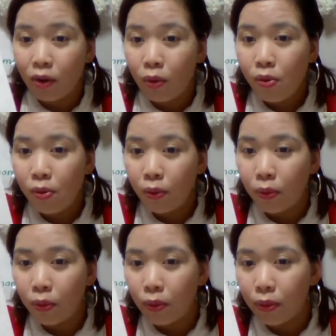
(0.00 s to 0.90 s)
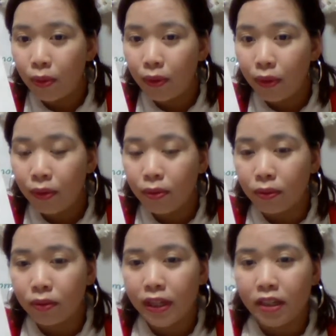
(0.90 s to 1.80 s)
Oh,
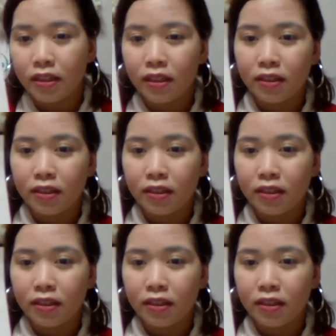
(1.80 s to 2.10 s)
okay.